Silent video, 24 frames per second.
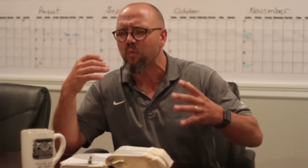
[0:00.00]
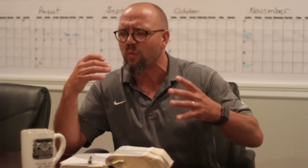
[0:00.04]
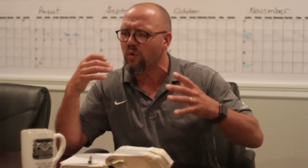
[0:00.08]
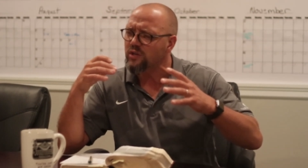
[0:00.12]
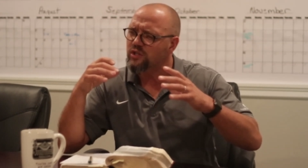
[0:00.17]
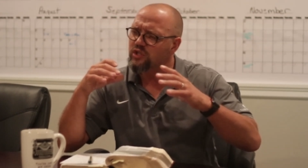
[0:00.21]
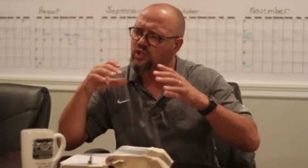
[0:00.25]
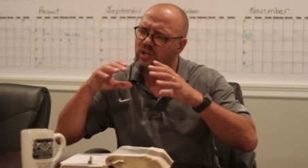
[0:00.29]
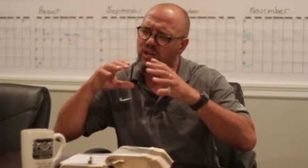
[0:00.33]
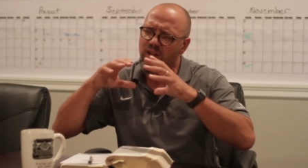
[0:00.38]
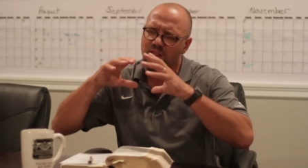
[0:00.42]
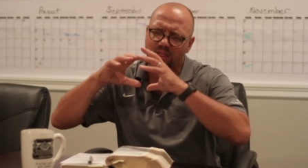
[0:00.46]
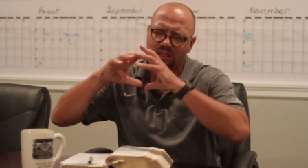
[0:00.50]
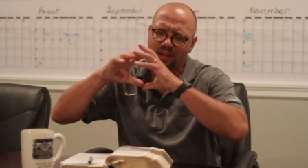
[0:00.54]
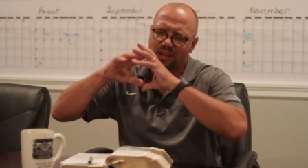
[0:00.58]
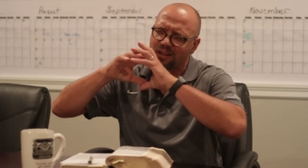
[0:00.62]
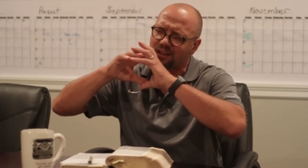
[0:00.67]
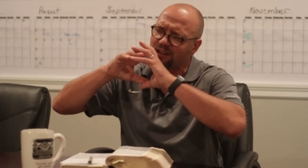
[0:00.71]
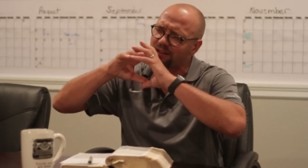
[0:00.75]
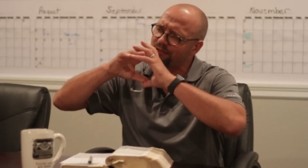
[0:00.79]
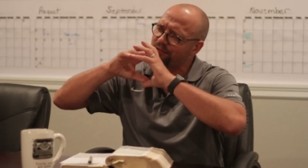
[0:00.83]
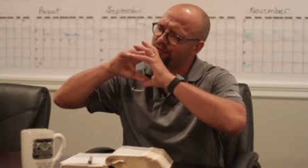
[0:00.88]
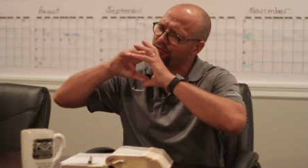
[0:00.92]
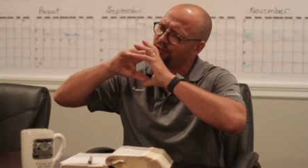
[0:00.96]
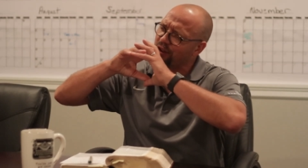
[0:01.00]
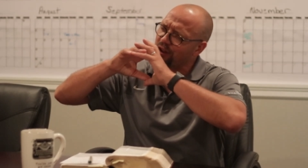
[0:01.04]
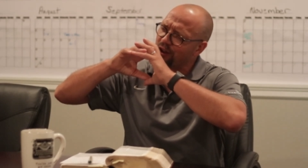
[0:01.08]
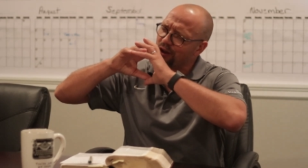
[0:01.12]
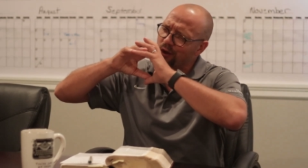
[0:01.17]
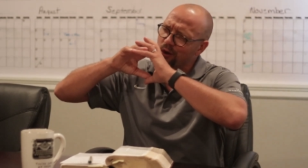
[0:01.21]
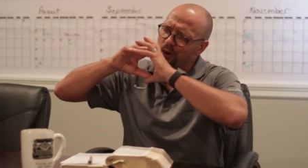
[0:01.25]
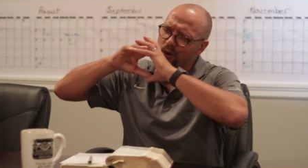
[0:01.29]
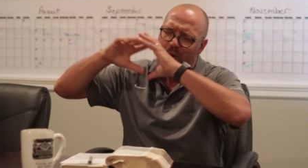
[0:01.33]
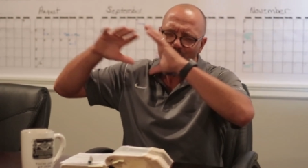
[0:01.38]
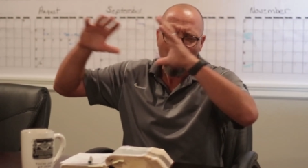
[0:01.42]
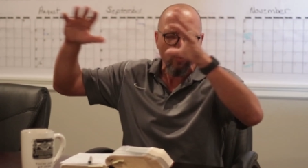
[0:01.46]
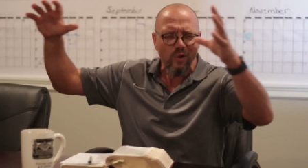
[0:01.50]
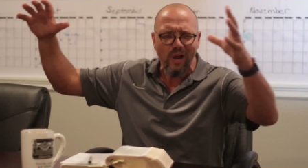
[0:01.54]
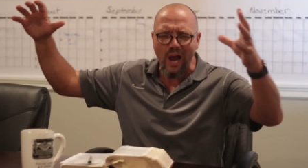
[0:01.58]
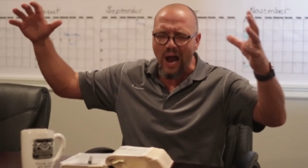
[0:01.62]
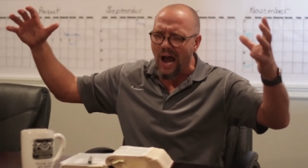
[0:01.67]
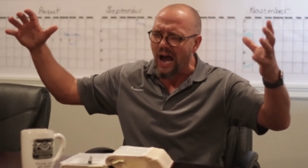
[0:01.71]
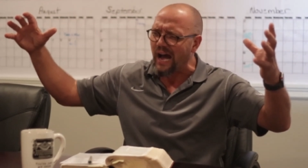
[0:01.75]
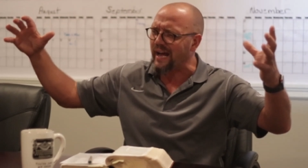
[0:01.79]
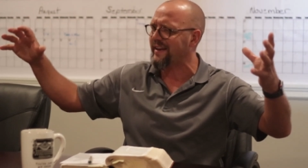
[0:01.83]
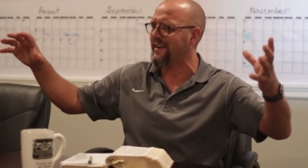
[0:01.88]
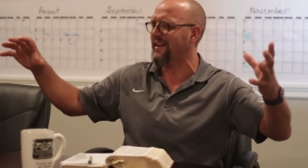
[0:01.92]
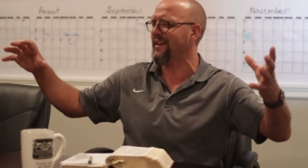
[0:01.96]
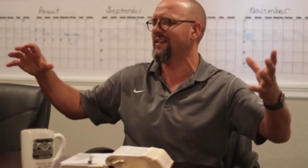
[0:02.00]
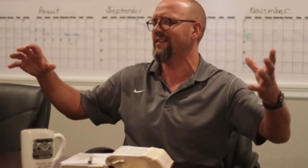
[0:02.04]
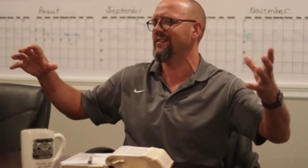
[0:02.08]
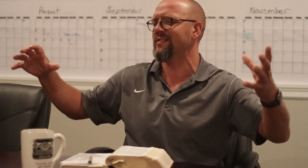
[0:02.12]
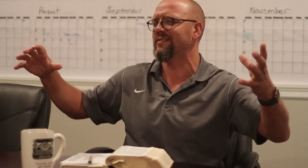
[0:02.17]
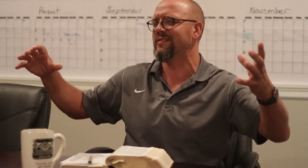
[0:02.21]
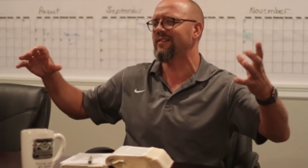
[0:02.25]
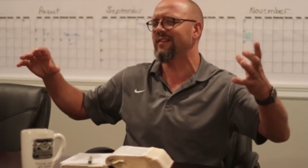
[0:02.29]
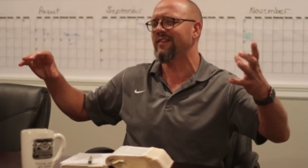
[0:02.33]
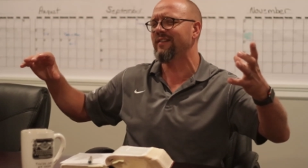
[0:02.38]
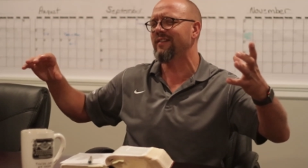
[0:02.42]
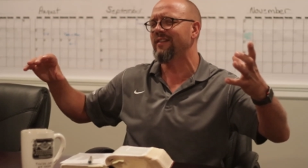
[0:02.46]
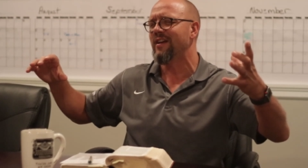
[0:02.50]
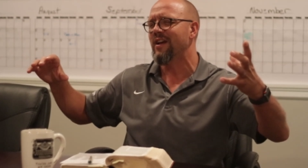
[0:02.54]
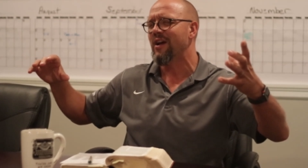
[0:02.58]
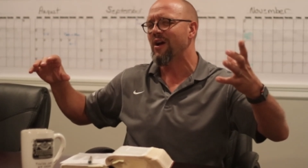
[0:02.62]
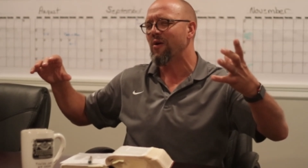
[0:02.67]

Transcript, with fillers: I want you to think of who God is and